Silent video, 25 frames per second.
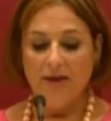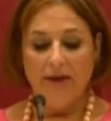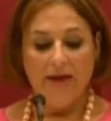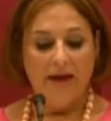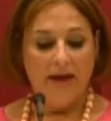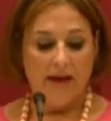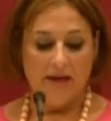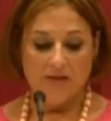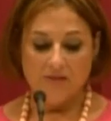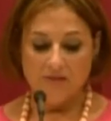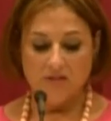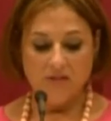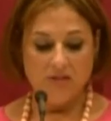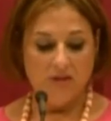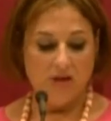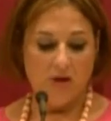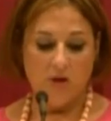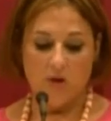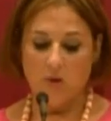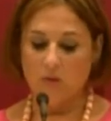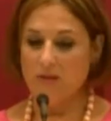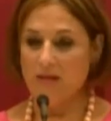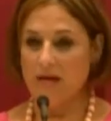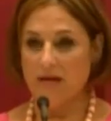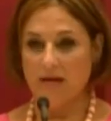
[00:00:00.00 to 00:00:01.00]
And
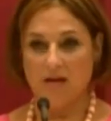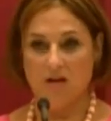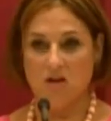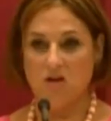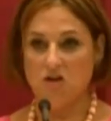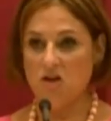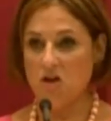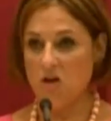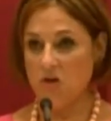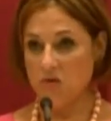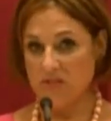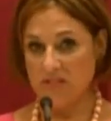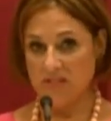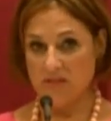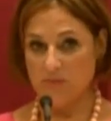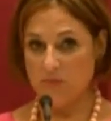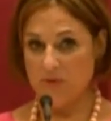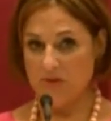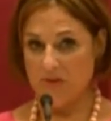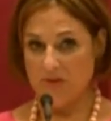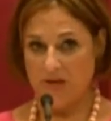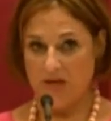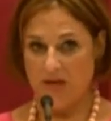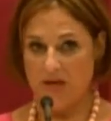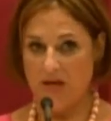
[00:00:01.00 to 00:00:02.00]
so like no
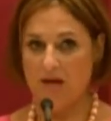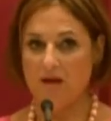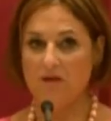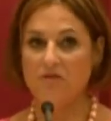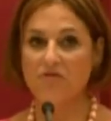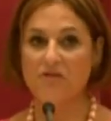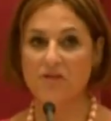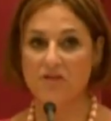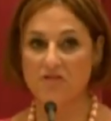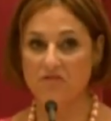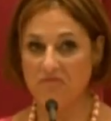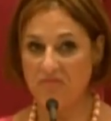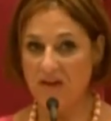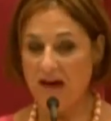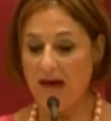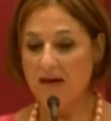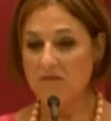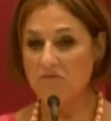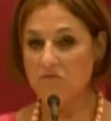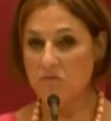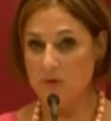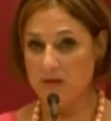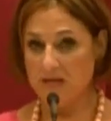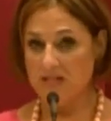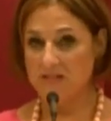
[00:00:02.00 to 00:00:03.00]
sympathy for the
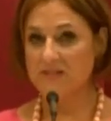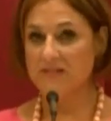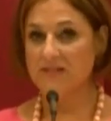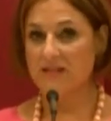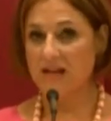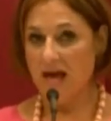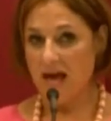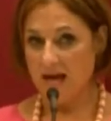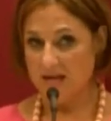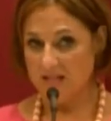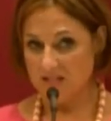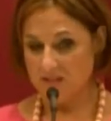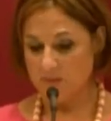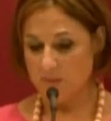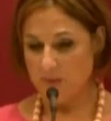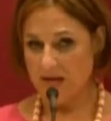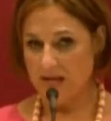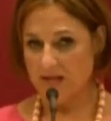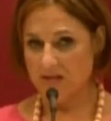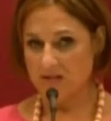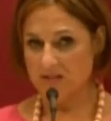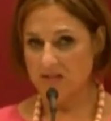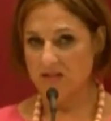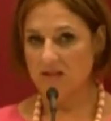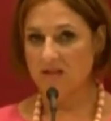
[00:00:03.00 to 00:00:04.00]
five weeks that I
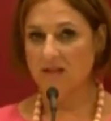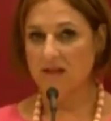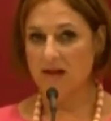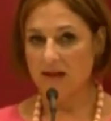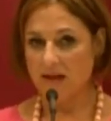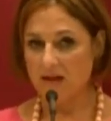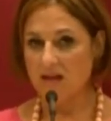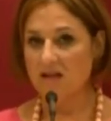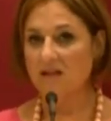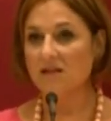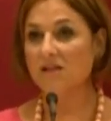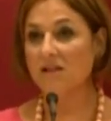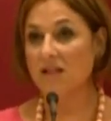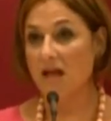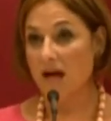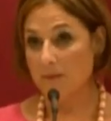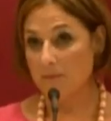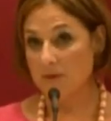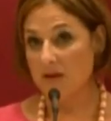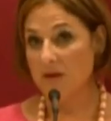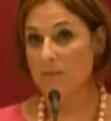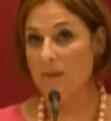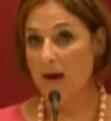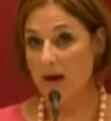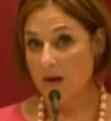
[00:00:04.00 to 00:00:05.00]
spent like
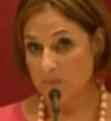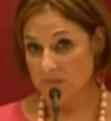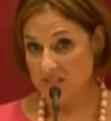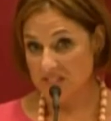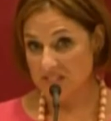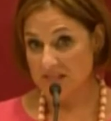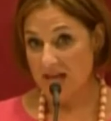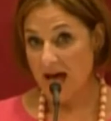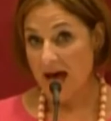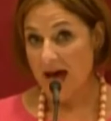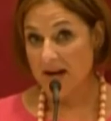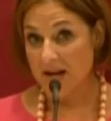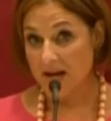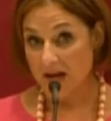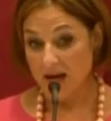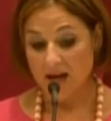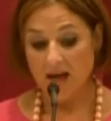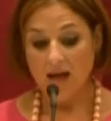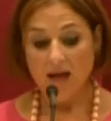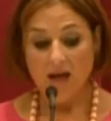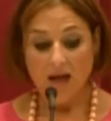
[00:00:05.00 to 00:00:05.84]
climbing Mount Masada,